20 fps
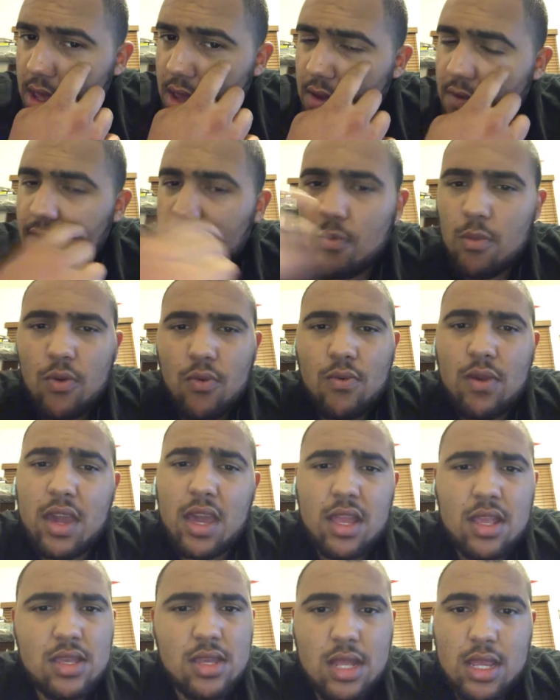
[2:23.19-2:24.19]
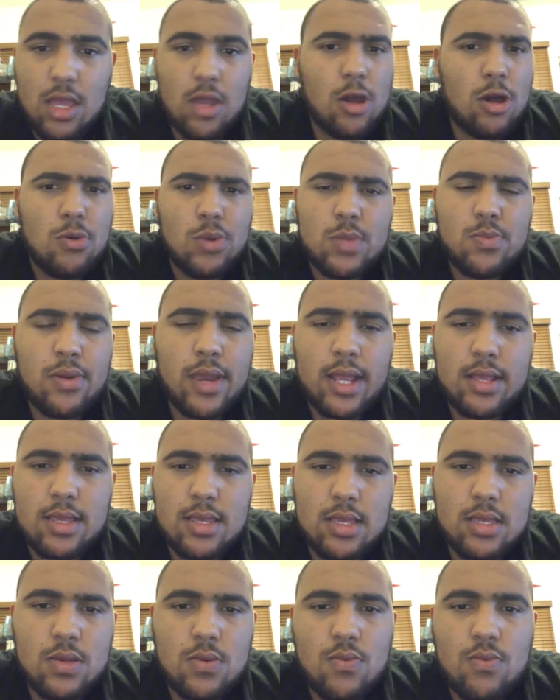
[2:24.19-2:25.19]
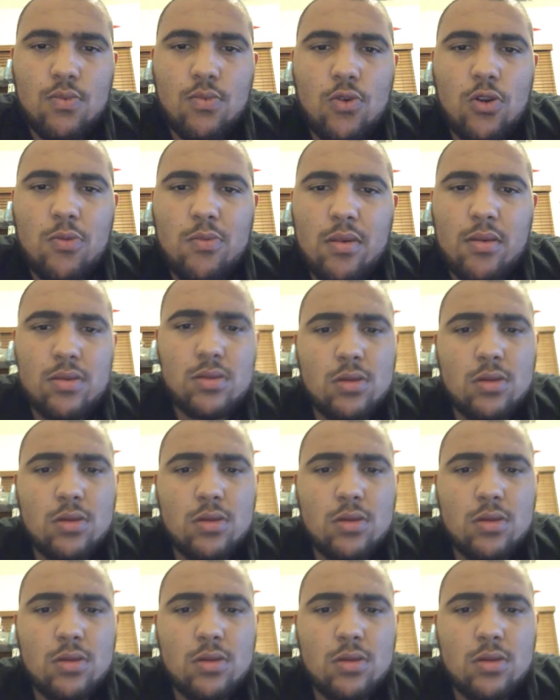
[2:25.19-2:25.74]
from a range that he always practices in warm-up.